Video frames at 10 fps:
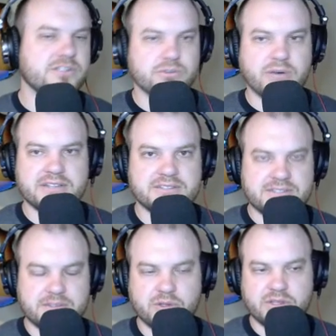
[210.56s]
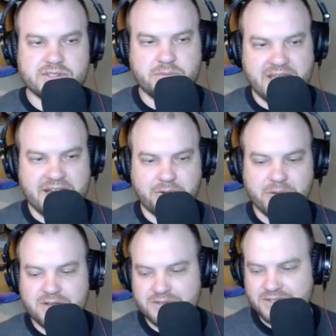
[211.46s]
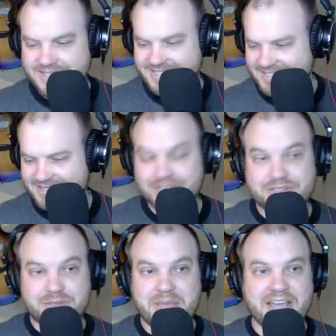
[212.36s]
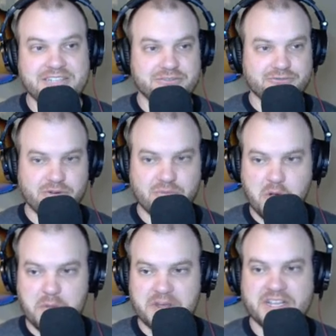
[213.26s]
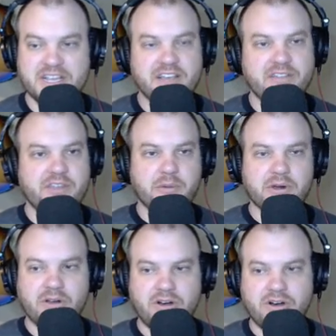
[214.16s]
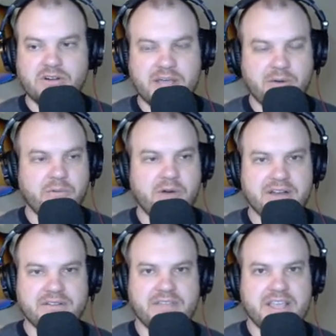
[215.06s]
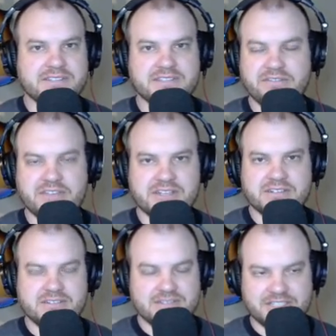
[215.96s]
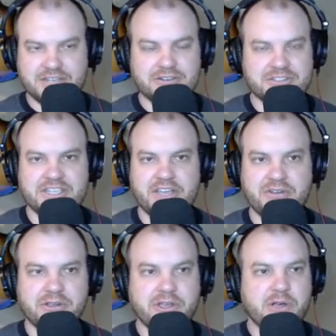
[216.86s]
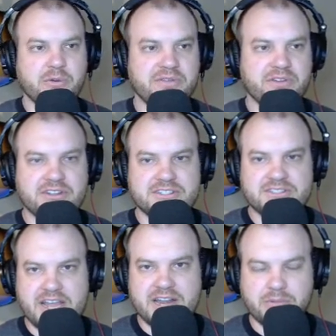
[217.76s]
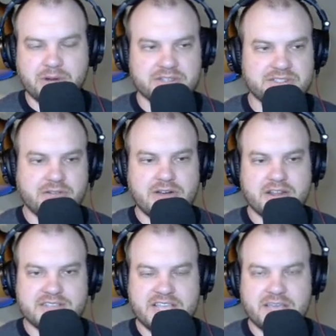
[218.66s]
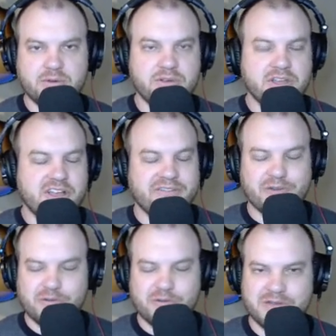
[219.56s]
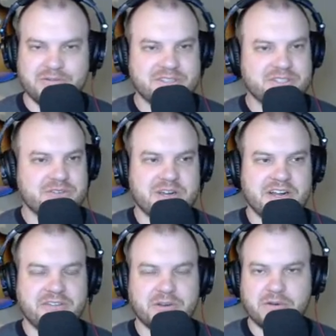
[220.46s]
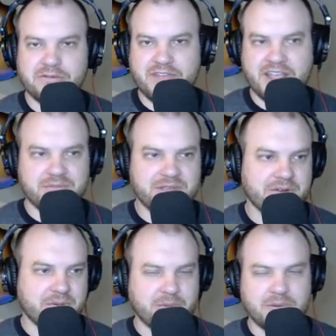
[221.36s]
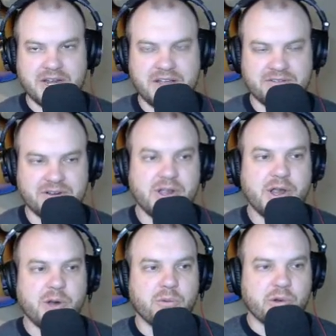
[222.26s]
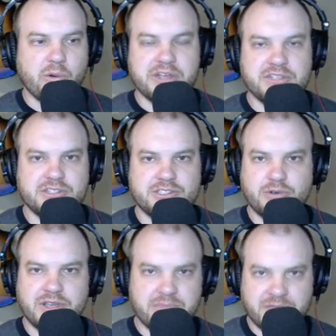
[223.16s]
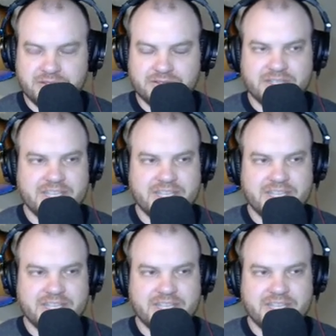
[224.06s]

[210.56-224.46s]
So why does the symbolism matter? Well, let's imagine for a moment that we're all at one Thanksgiving dinner together. We've all decided we're going to sit around a table for one reason or another. We're family or whatever. We're going to enjoy a meal,